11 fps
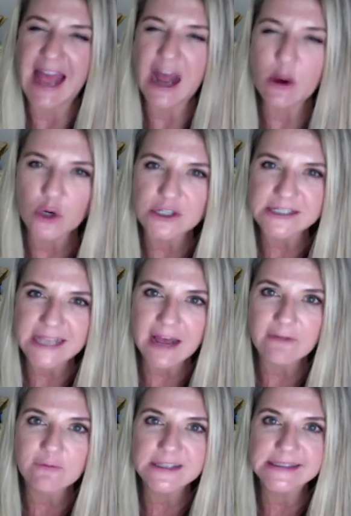hours
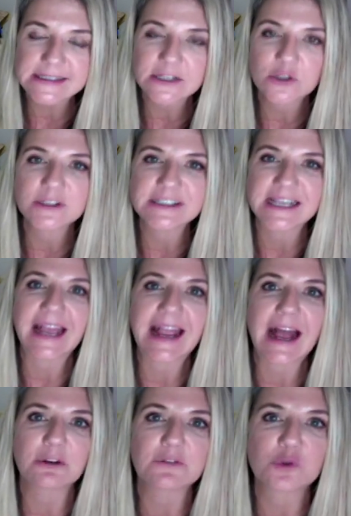every single day out